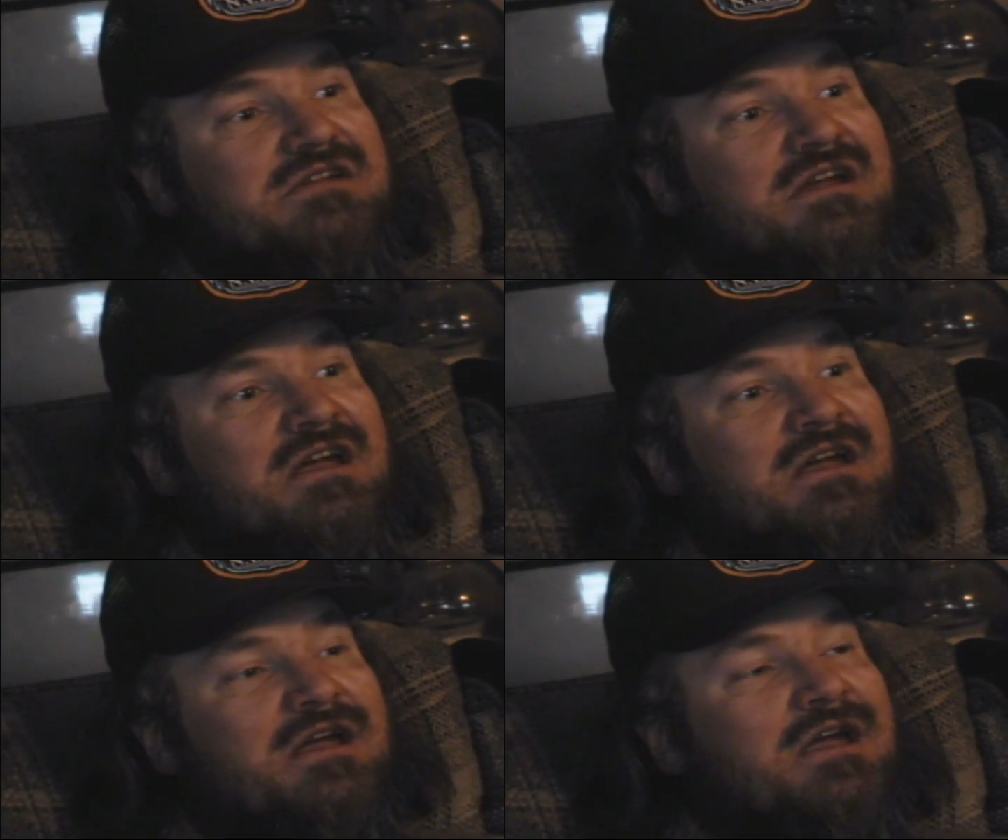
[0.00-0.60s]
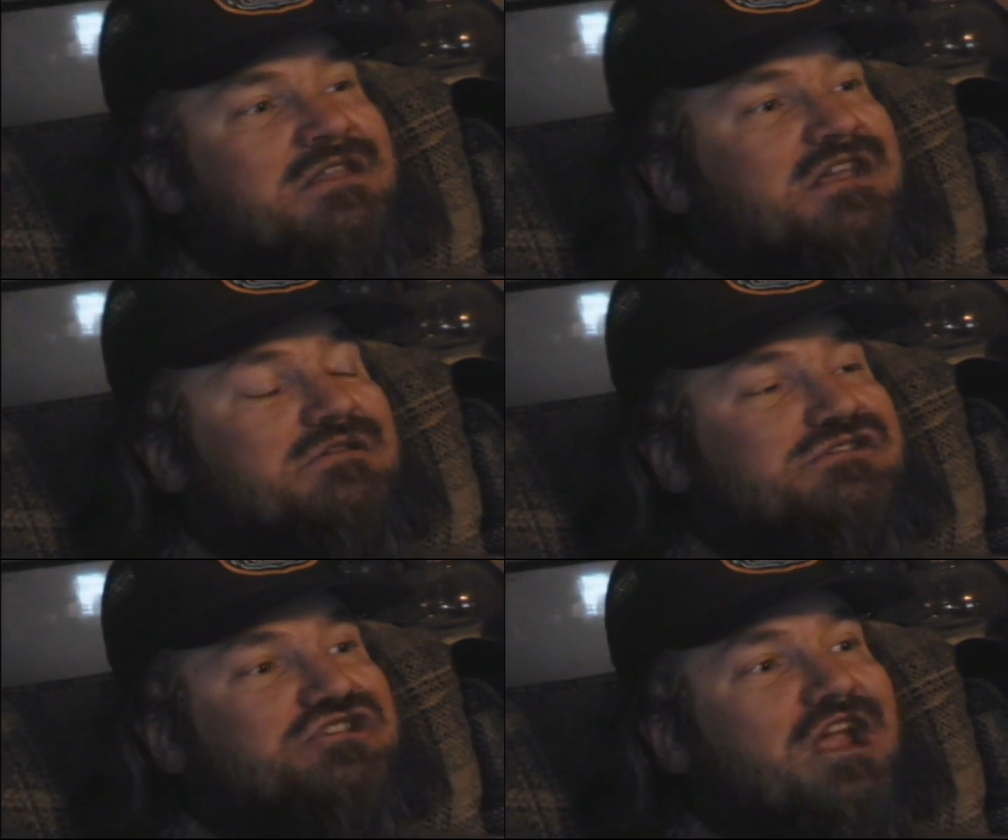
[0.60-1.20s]
uh, I
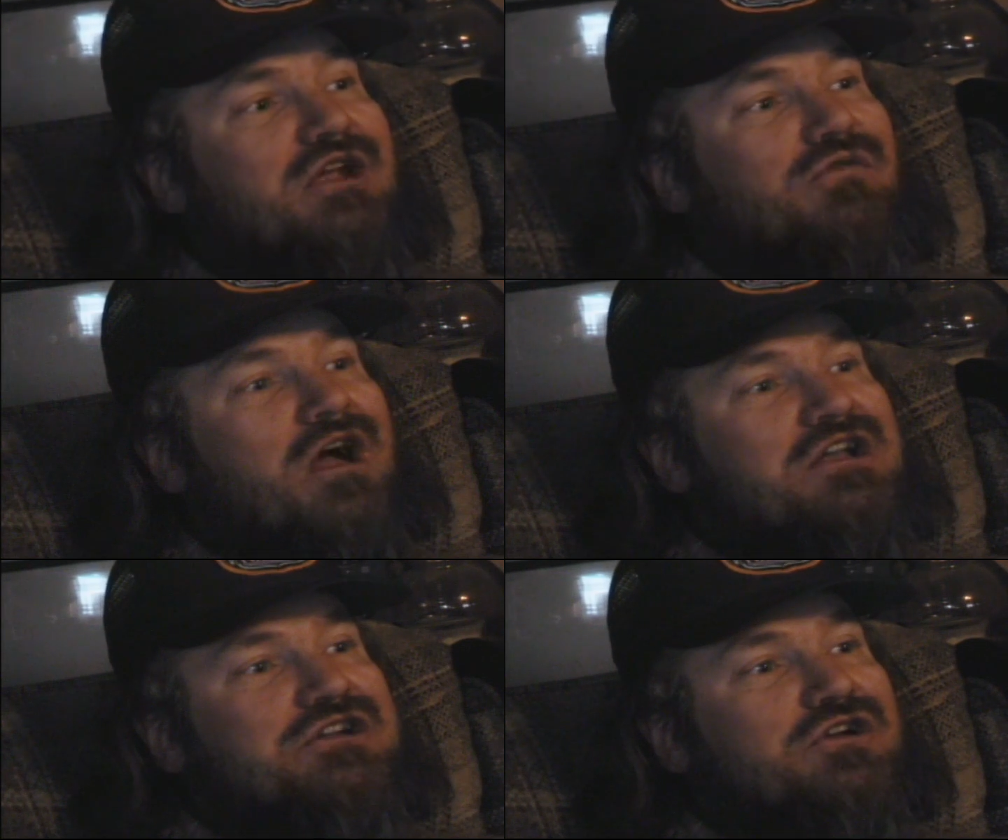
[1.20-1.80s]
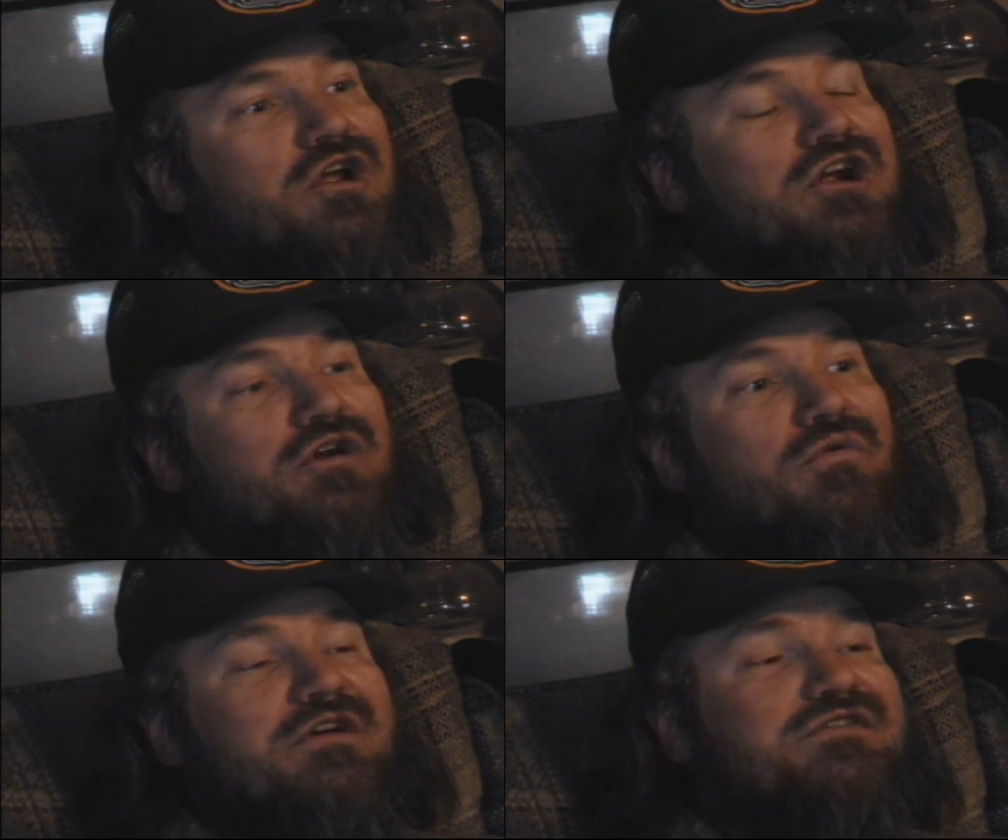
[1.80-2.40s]
think it was J. Ross
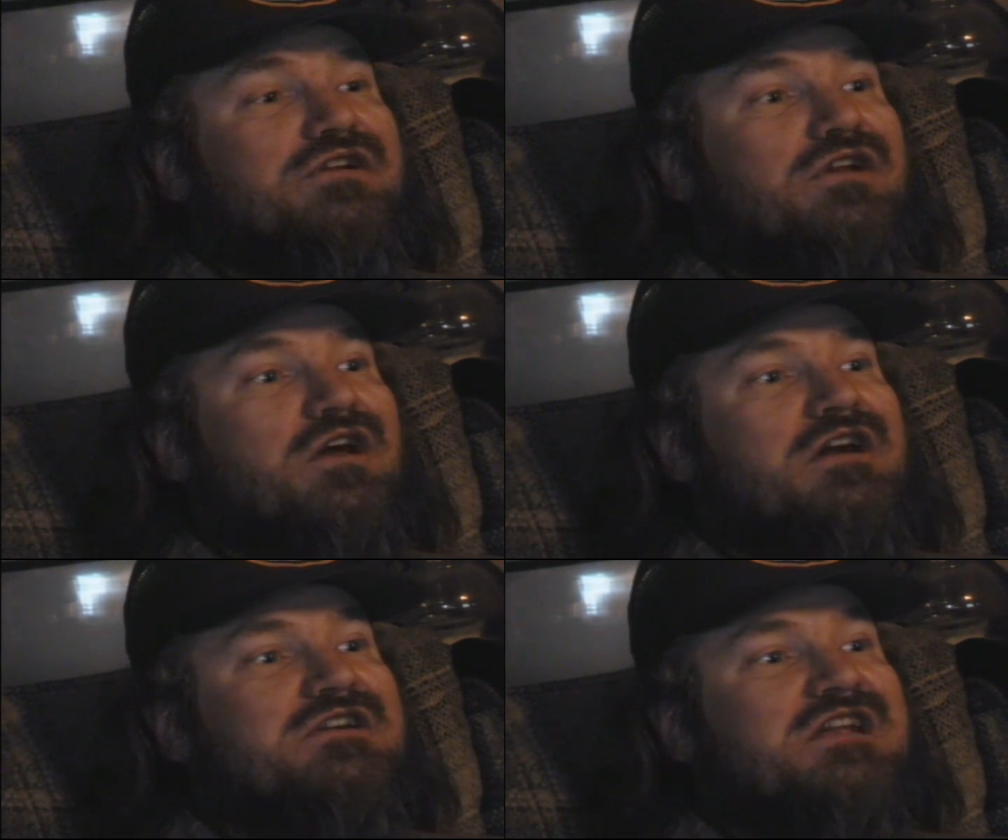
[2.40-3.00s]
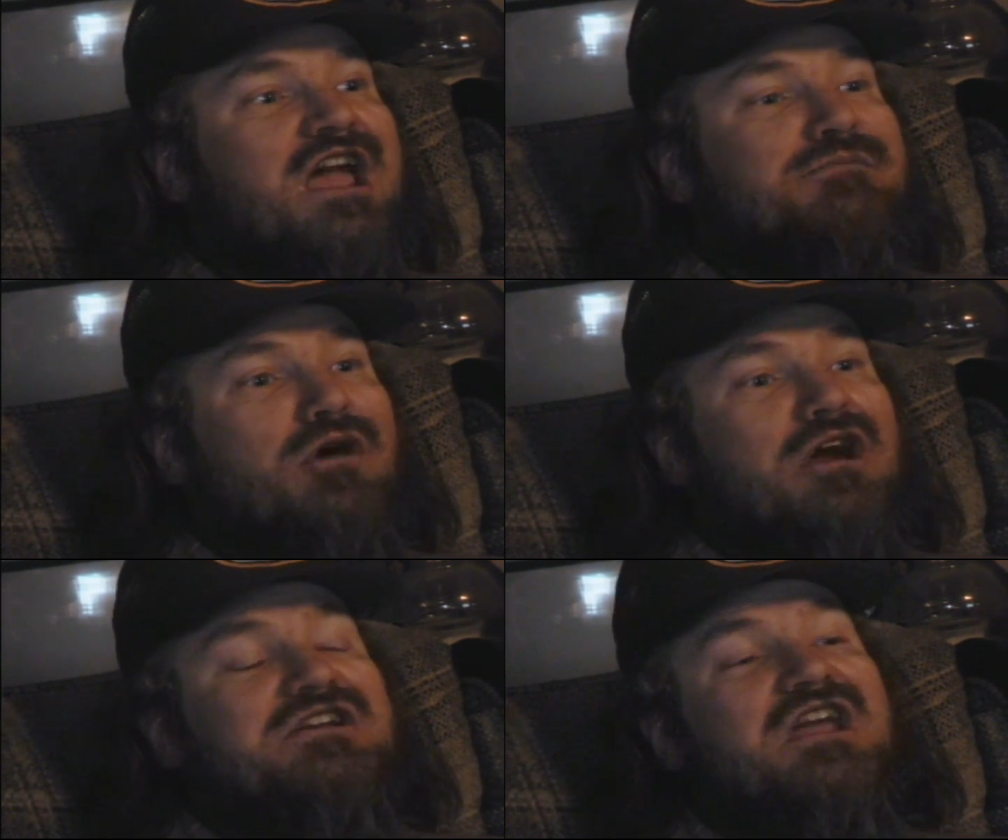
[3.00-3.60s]
Clark or one of the Clarks, had
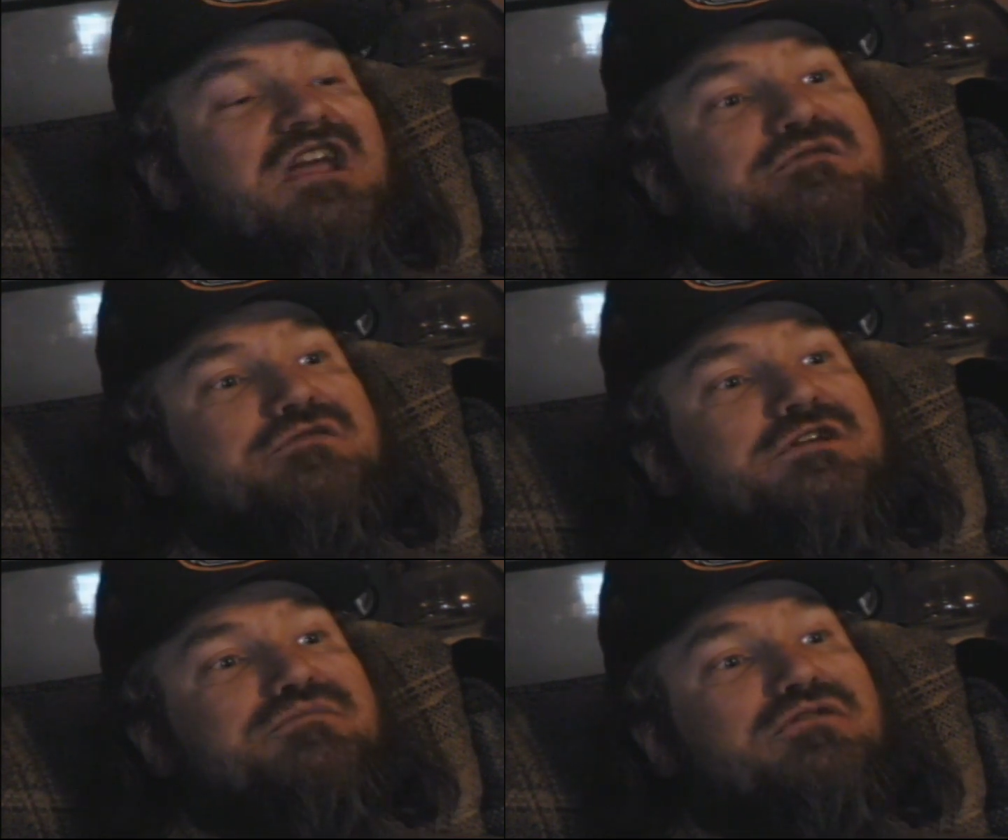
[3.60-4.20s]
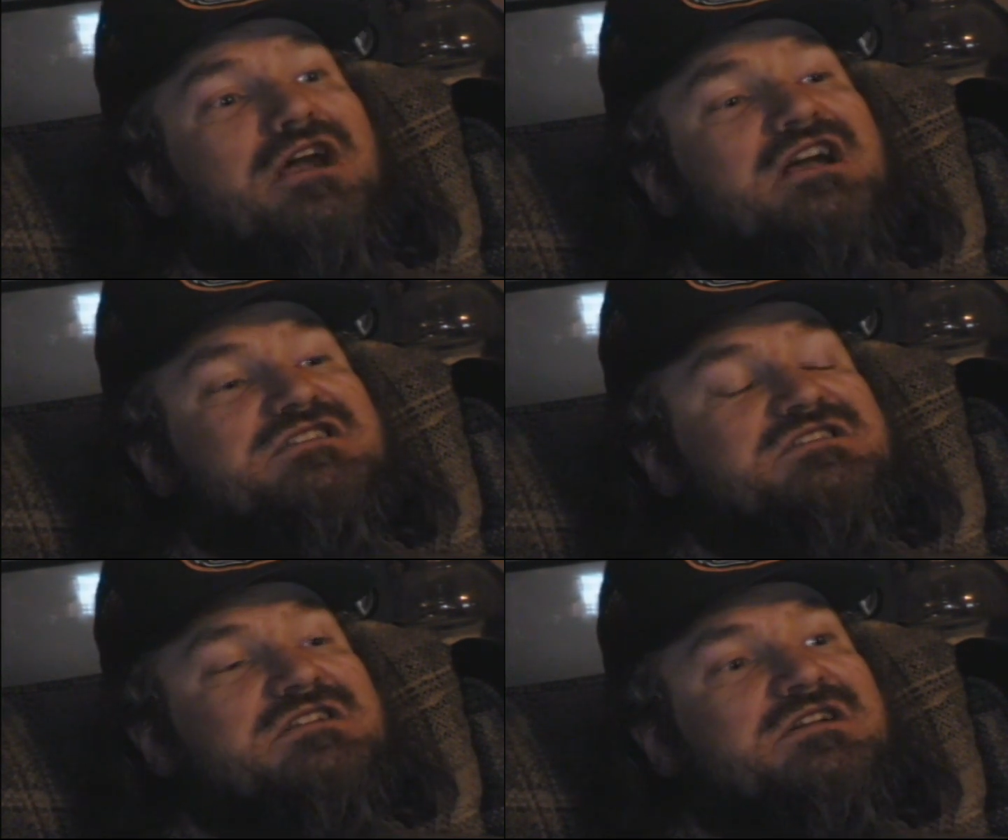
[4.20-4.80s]
Montana Free
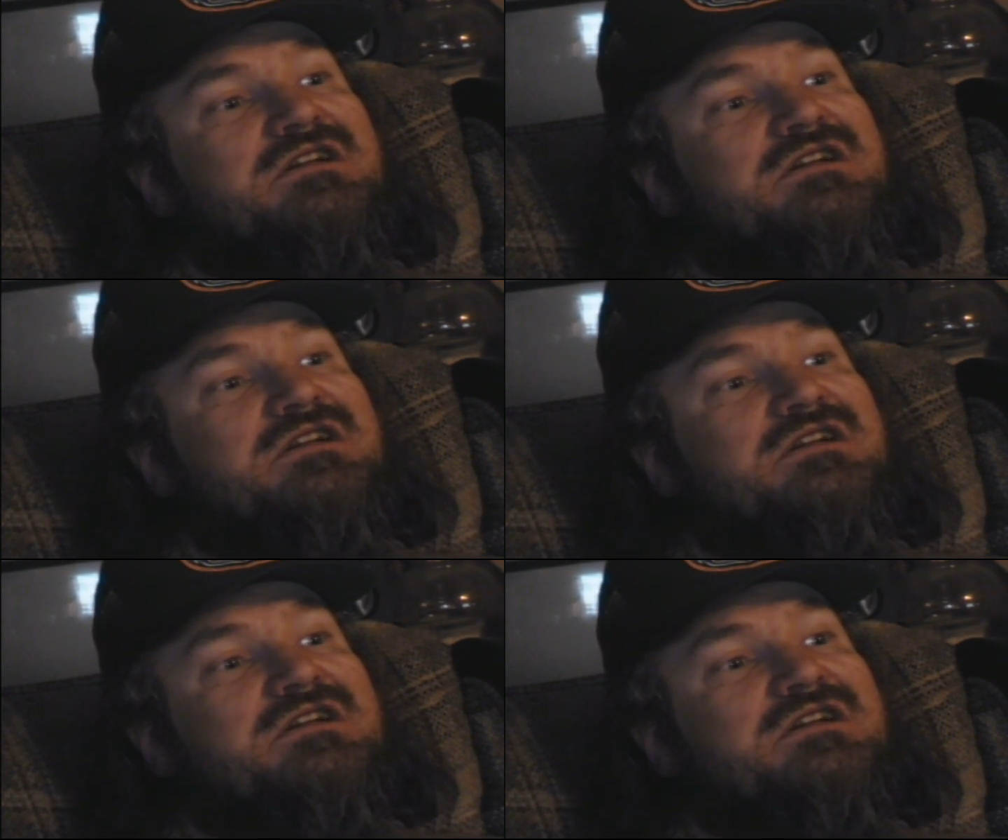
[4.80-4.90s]
Press,